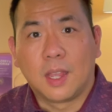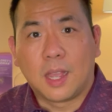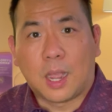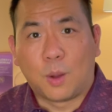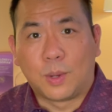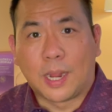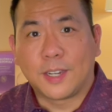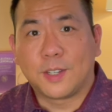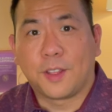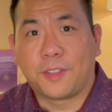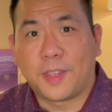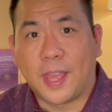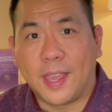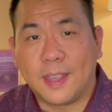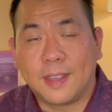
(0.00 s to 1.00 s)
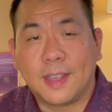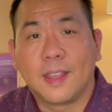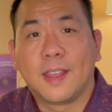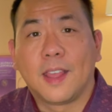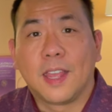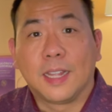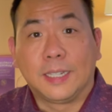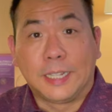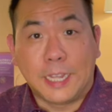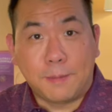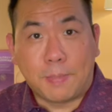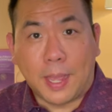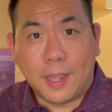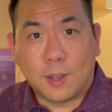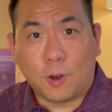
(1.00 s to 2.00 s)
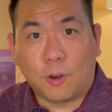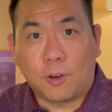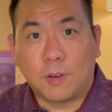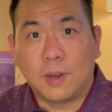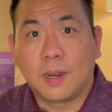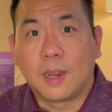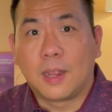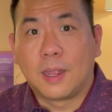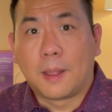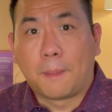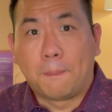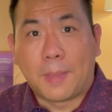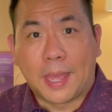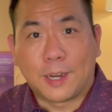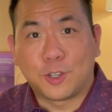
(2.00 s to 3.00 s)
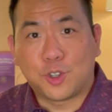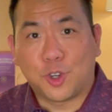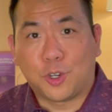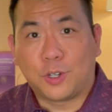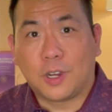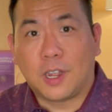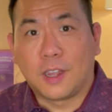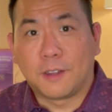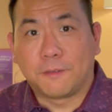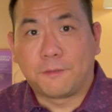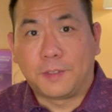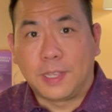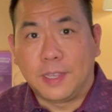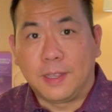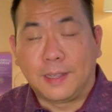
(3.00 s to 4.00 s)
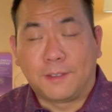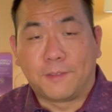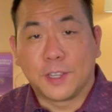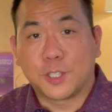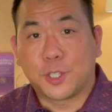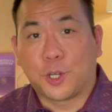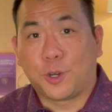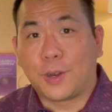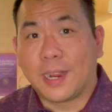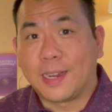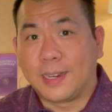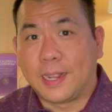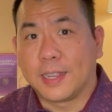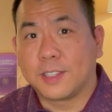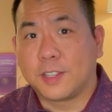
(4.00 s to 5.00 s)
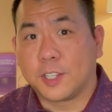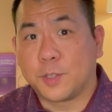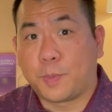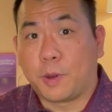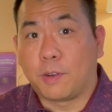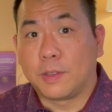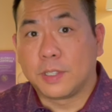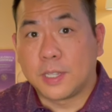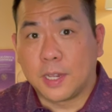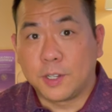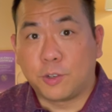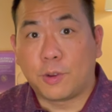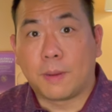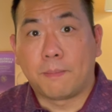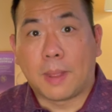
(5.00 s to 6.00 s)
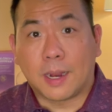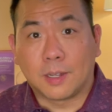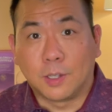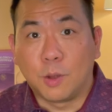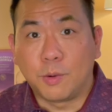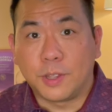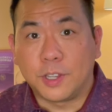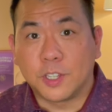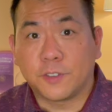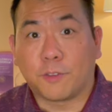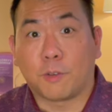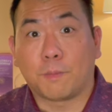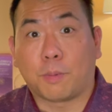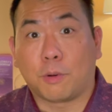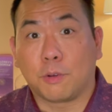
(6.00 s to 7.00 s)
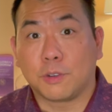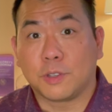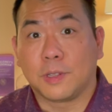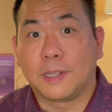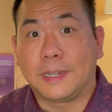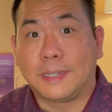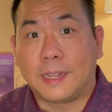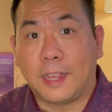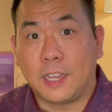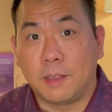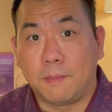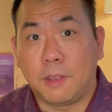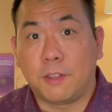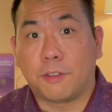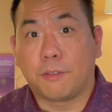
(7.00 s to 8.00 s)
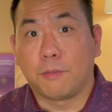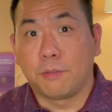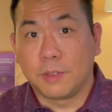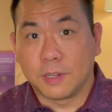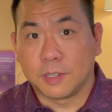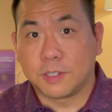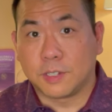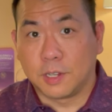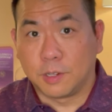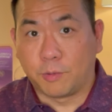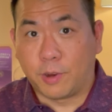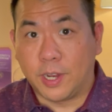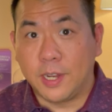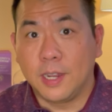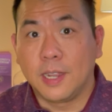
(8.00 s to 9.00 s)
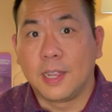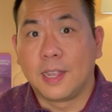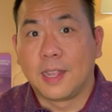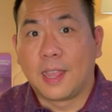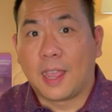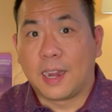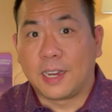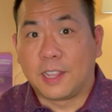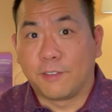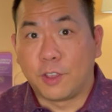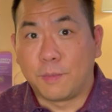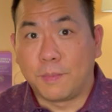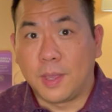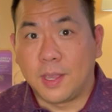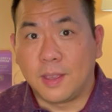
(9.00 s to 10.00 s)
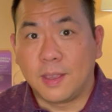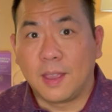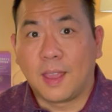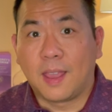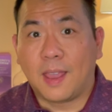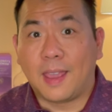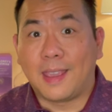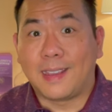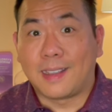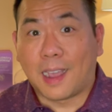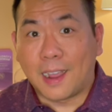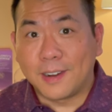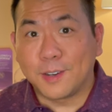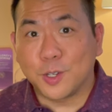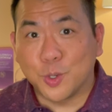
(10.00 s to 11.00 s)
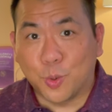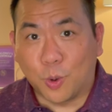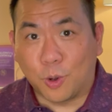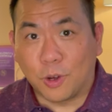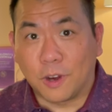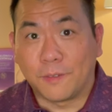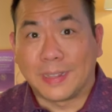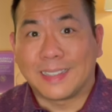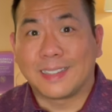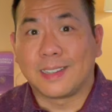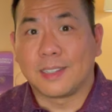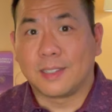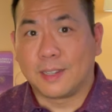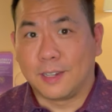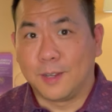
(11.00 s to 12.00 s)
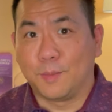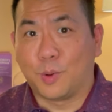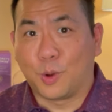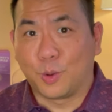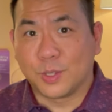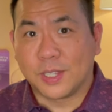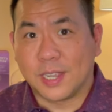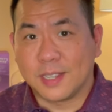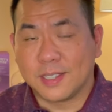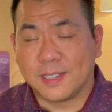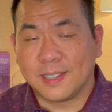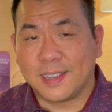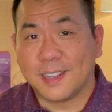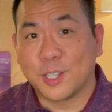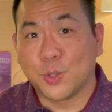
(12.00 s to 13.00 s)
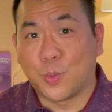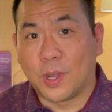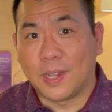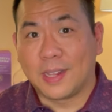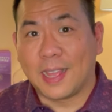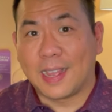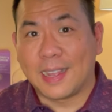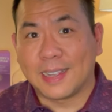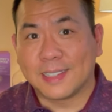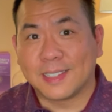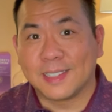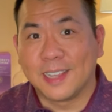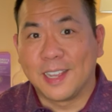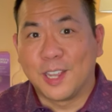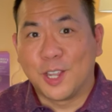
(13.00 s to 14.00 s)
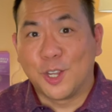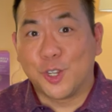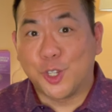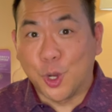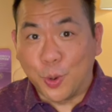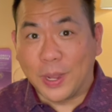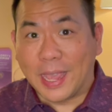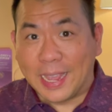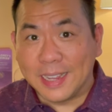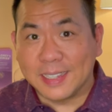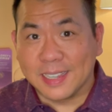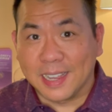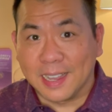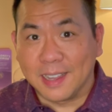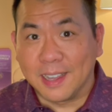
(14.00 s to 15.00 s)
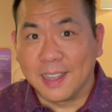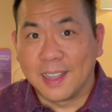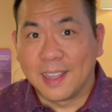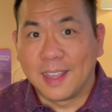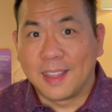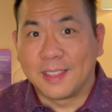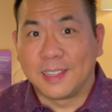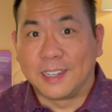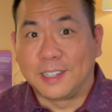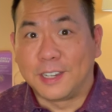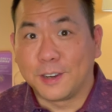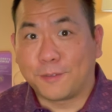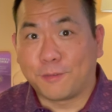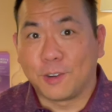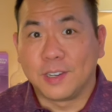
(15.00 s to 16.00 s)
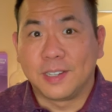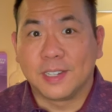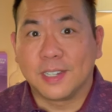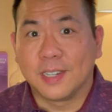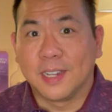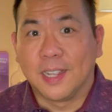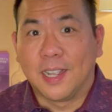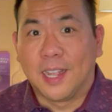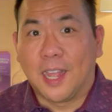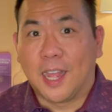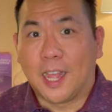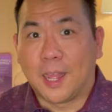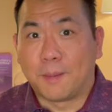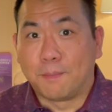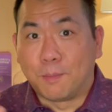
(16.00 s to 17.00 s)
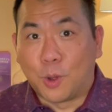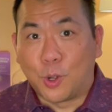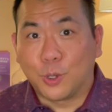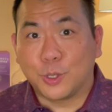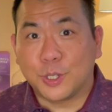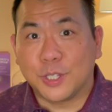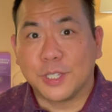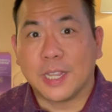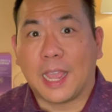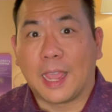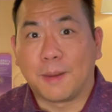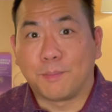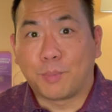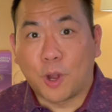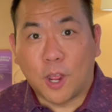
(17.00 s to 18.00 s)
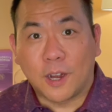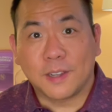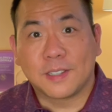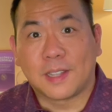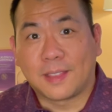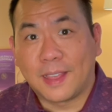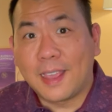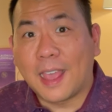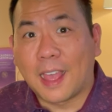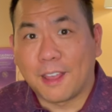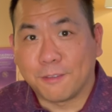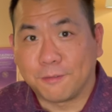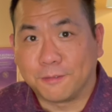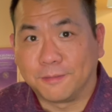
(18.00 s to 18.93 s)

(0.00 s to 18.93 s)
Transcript: I would like to thank Lee Baker, manager of the Visitor and Guest Experience Center at Macaloneys, for personally taking me through the distillery and giving me a guided tour of its distilling process, as well as showcasing the different malts and products that they have.